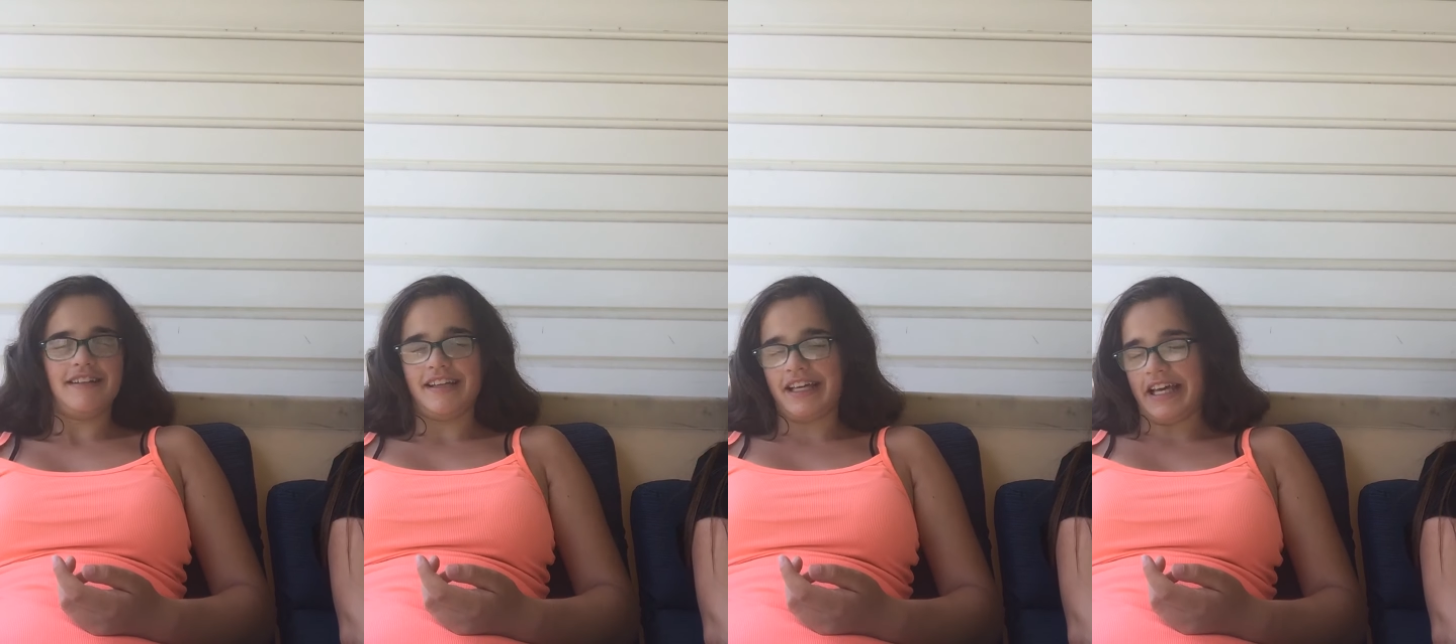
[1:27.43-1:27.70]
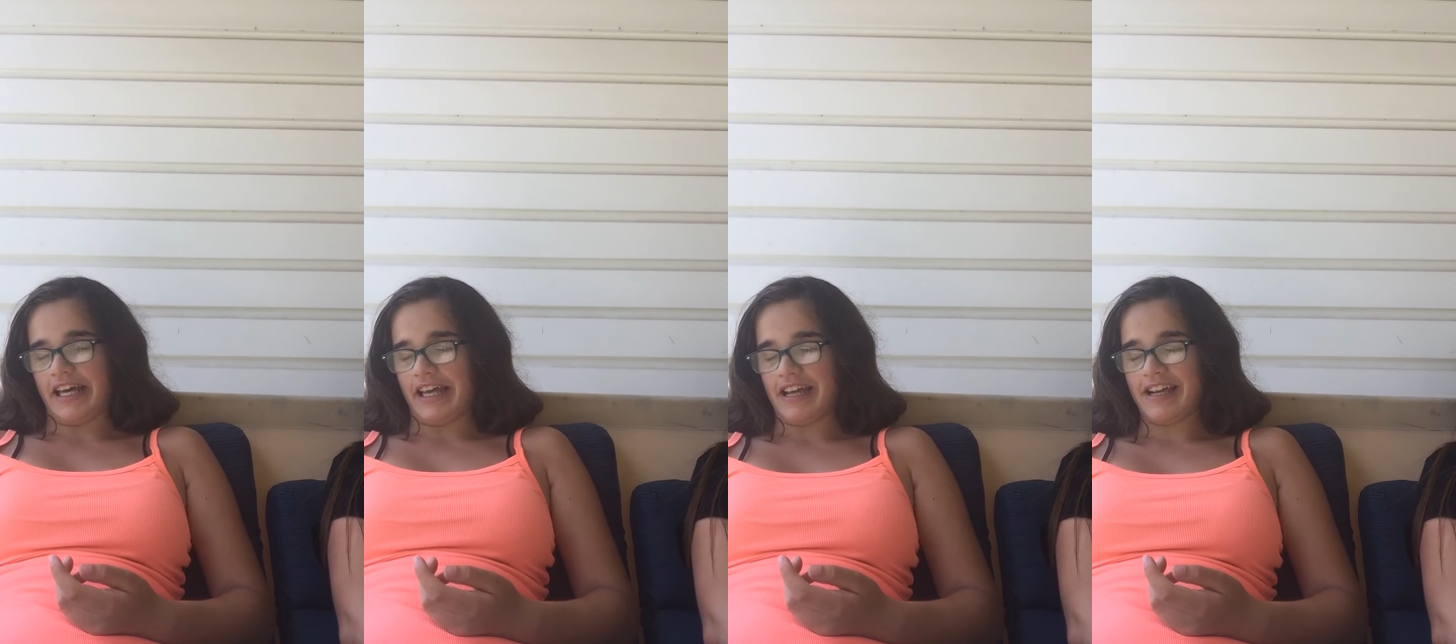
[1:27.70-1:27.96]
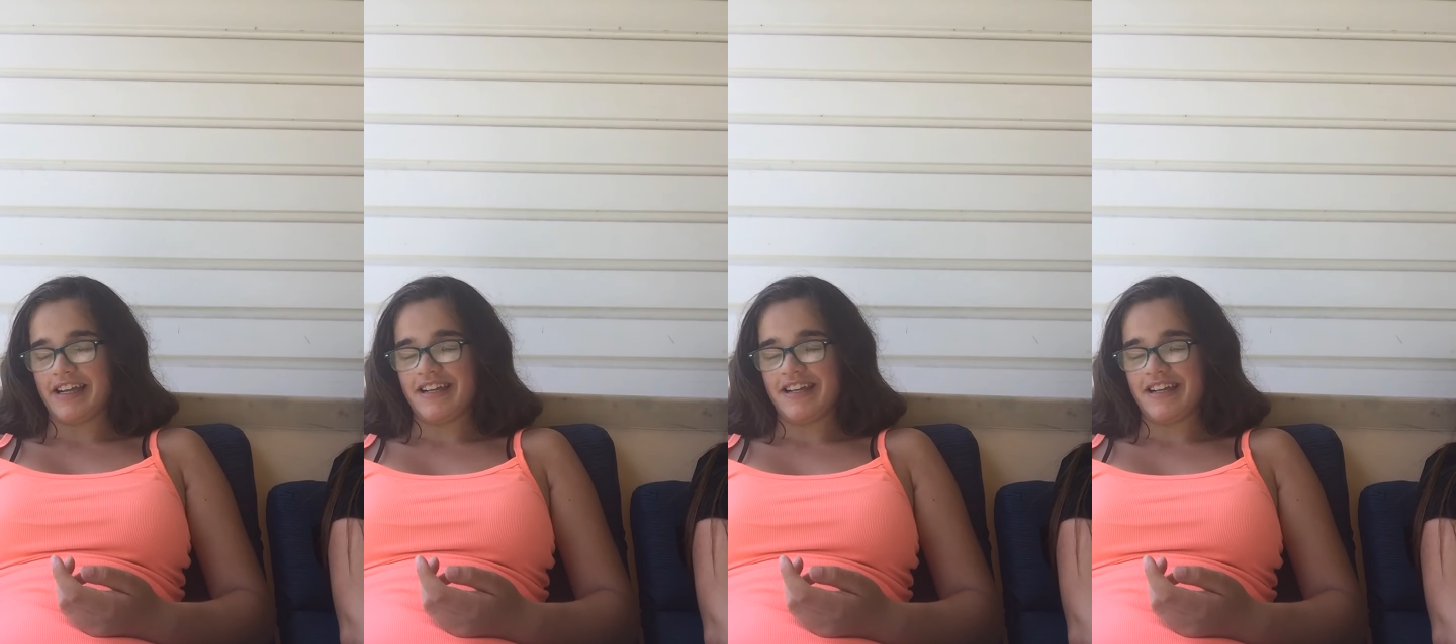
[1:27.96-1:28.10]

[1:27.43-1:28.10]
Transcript: Yeah,